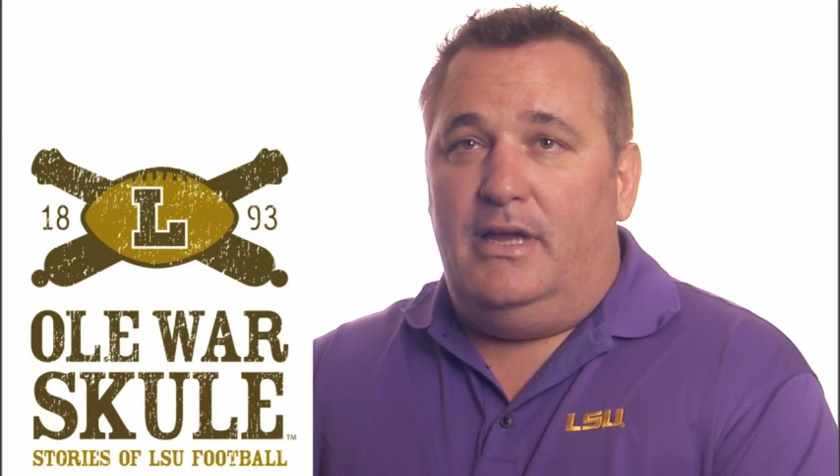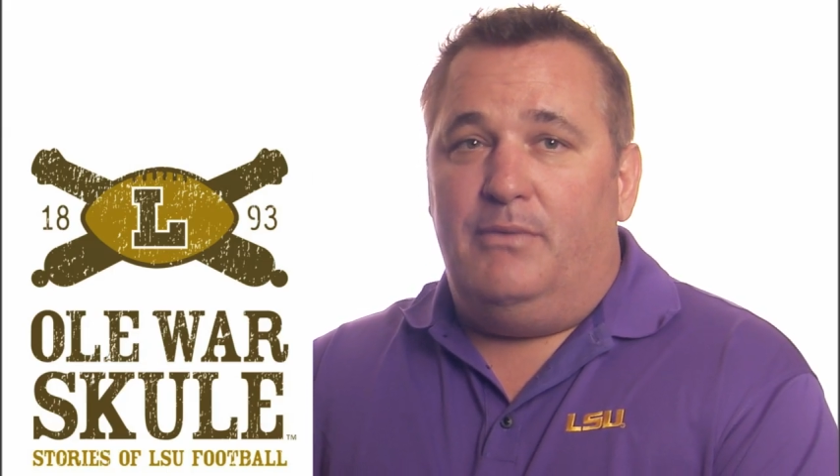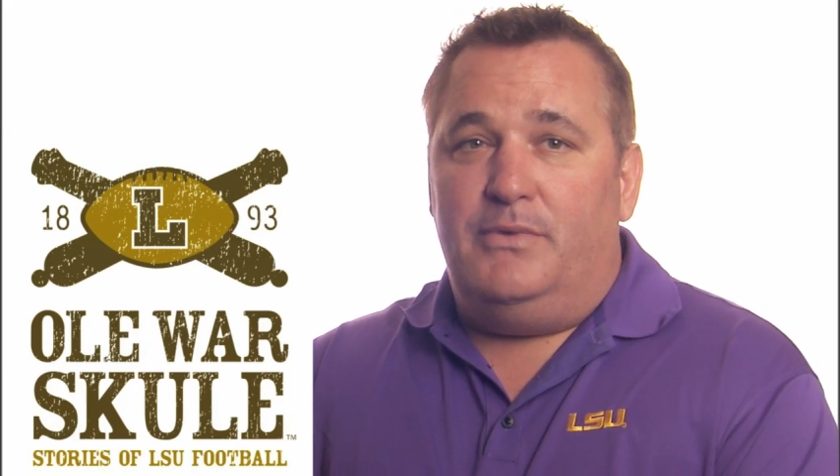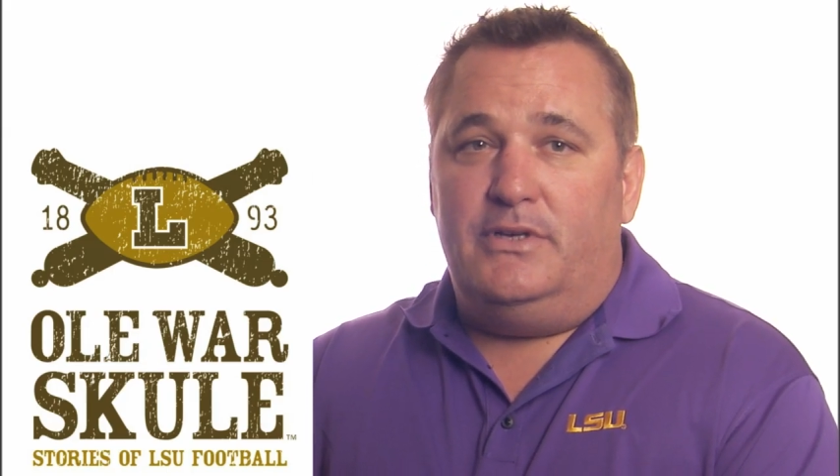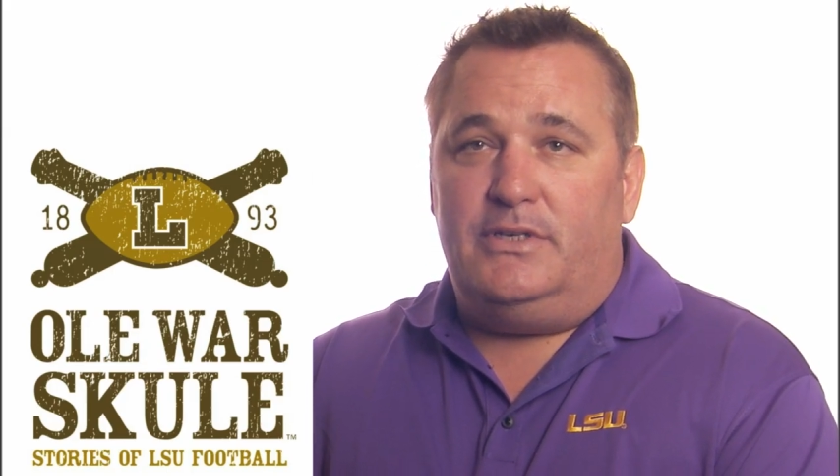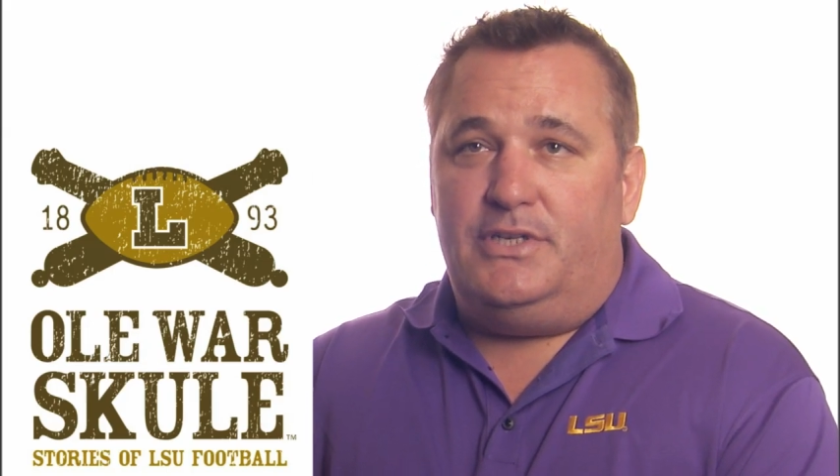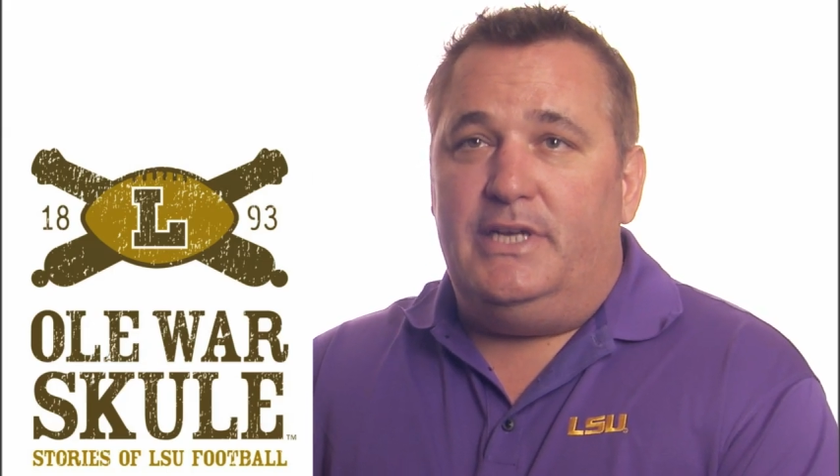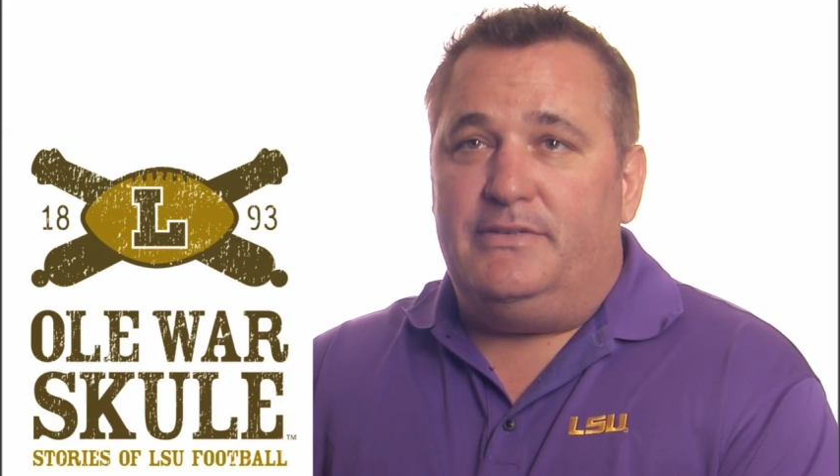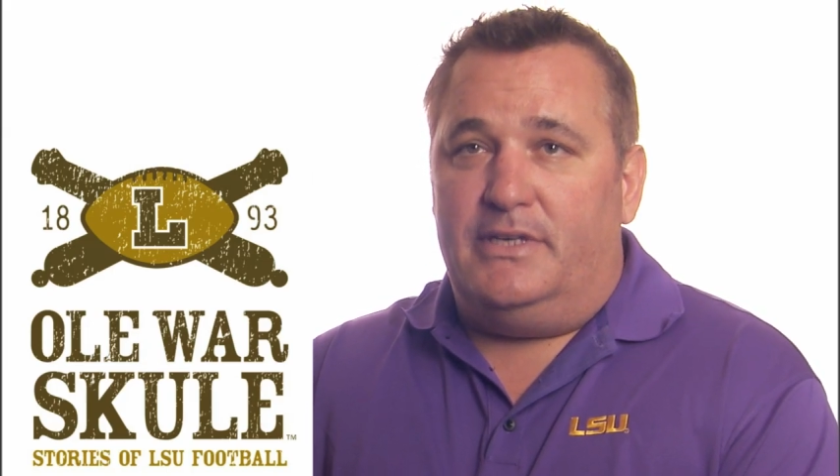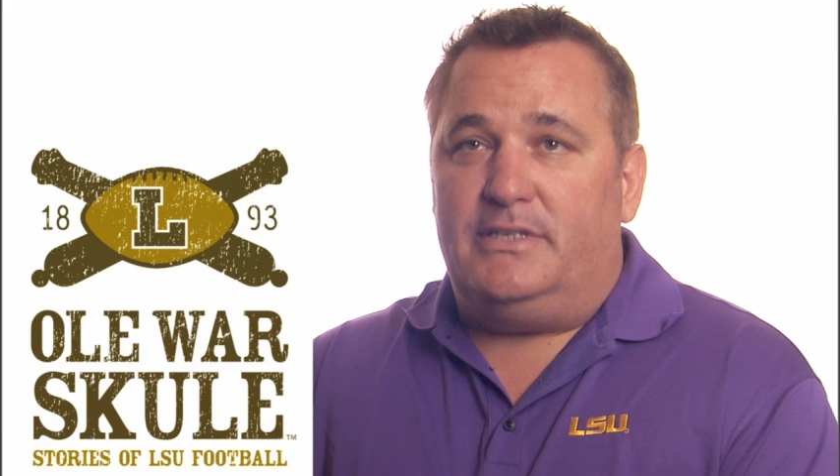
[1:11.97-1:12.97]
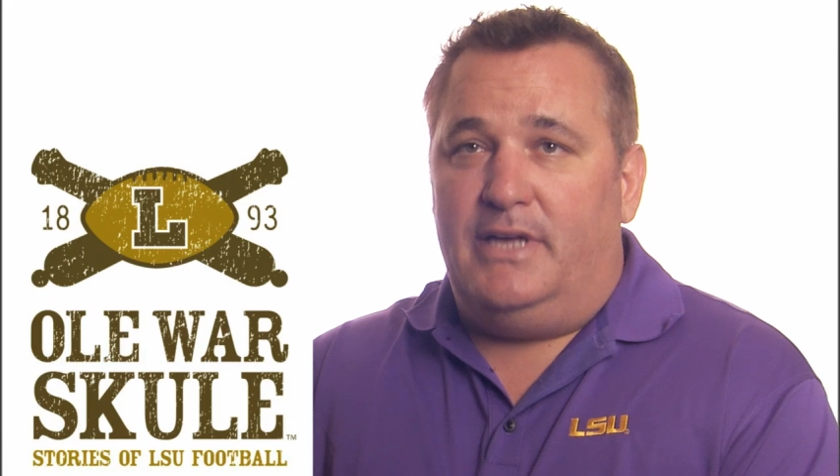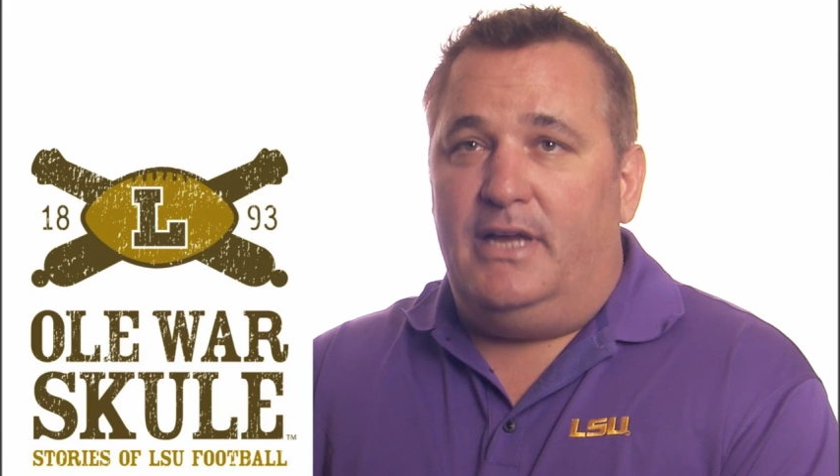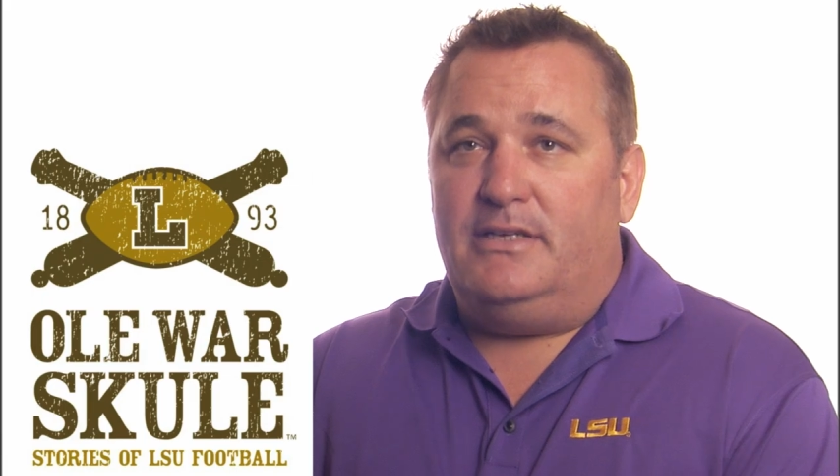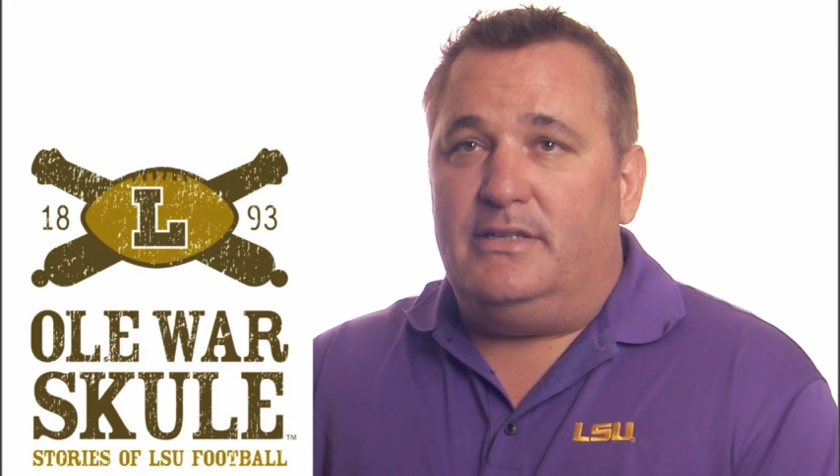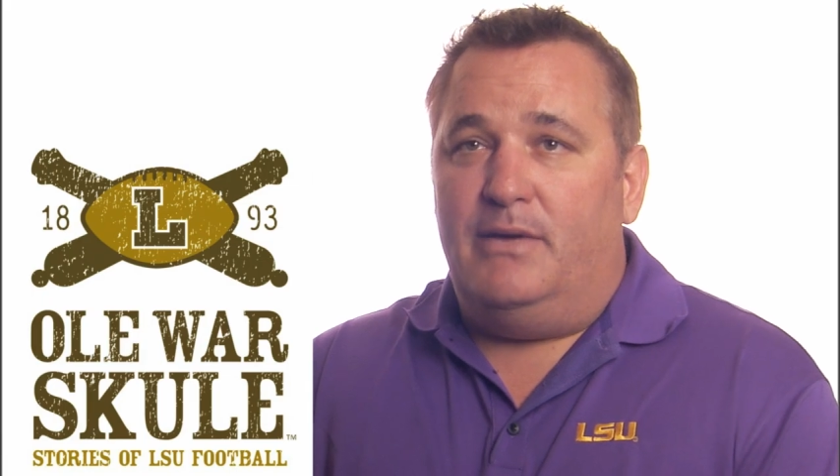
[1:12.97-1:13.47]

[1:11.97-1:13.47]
And when you achieve success,